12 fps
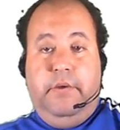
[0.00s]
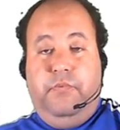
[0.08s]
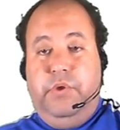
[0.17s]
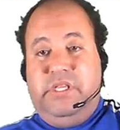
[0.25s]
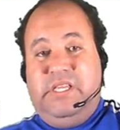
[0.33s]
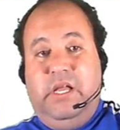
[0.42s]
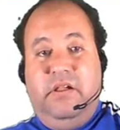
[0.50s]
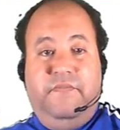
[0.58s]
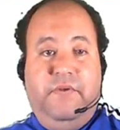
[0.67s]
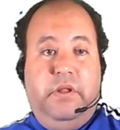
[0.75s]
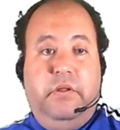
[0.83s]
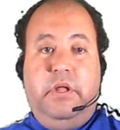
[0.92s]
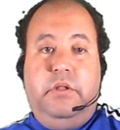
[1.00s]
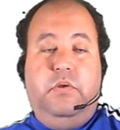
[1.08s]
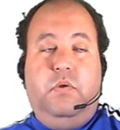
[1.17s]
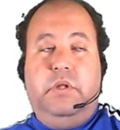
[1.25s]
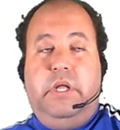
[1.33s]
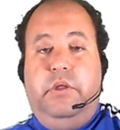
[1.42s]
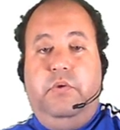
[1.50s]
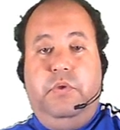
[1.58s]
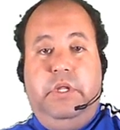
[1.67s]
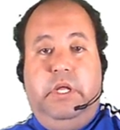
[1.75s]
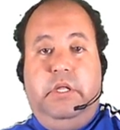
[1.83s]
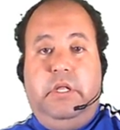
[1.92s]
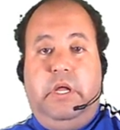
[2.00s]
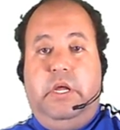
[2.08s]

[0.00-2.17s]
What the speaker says: with sales video and all that you need.